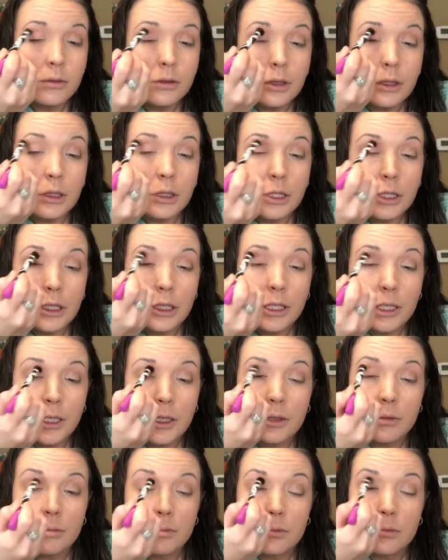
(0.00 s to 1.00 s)

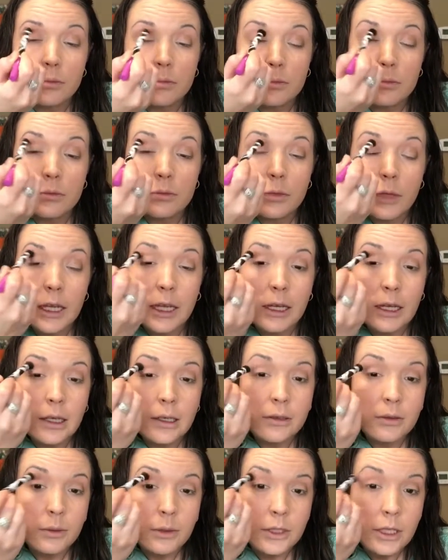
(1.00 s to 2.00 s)
glitter
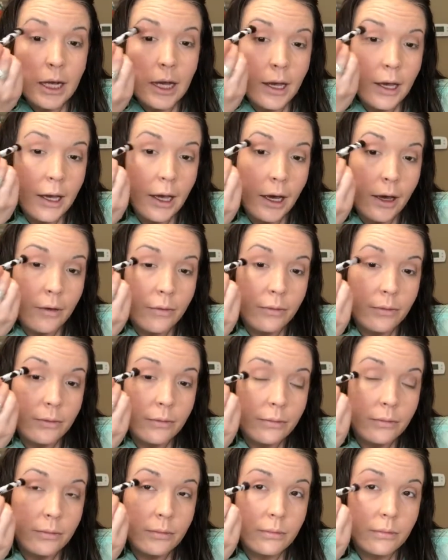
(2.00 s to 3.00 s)
things, which I have,
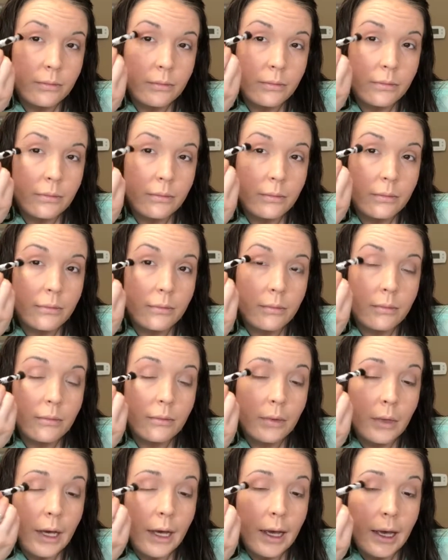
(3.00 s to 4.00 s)

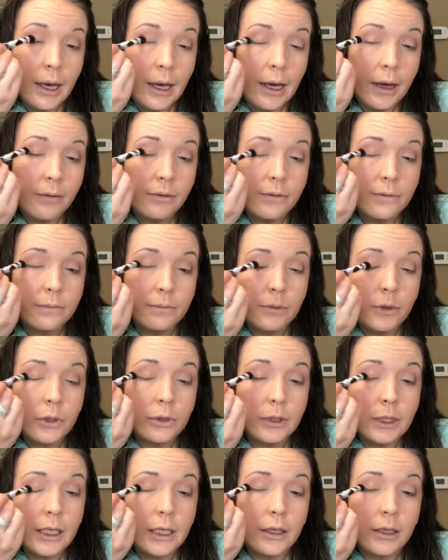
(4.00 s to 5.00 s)
I have
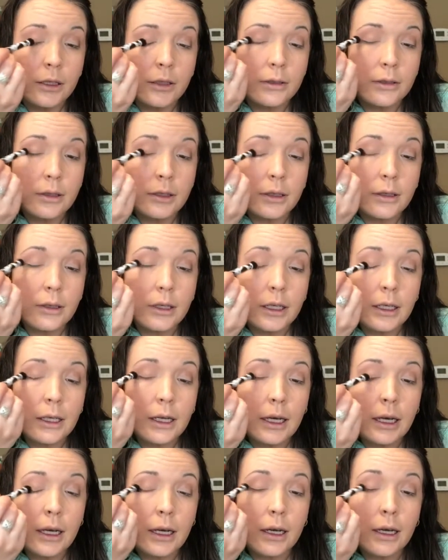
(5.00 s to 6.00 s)
three of those, and I think
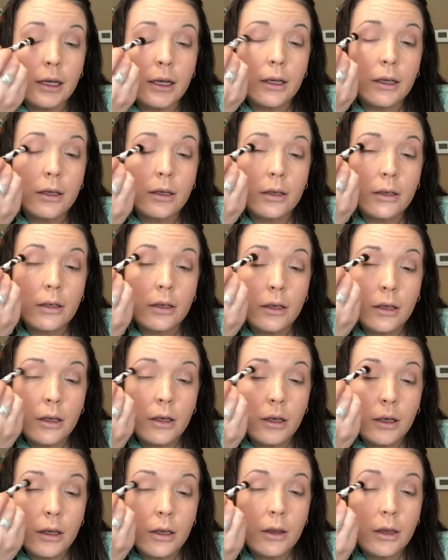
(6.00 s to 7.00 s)
I,
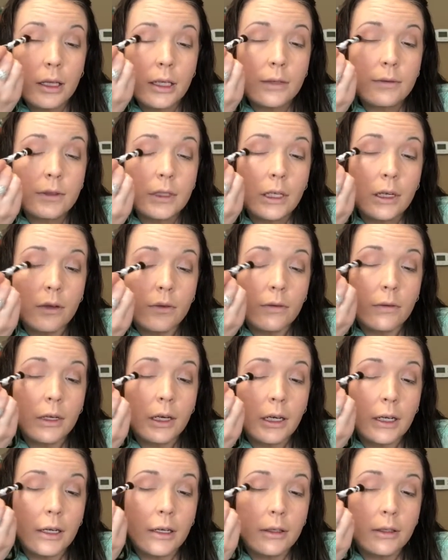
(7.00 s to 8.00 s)
I think I've done a
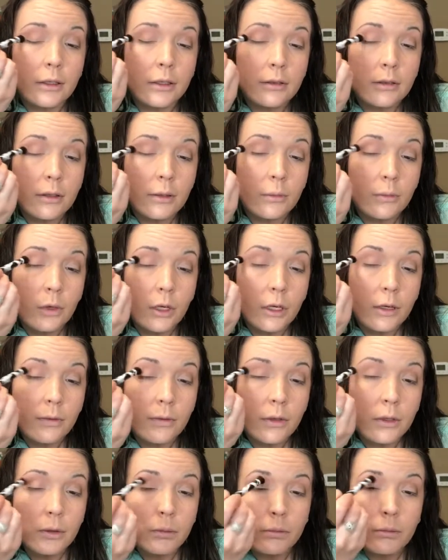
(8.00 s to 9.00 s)
video using one of
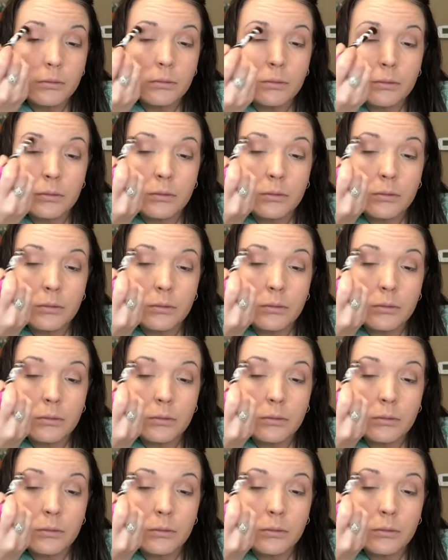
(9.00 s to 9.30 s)
them.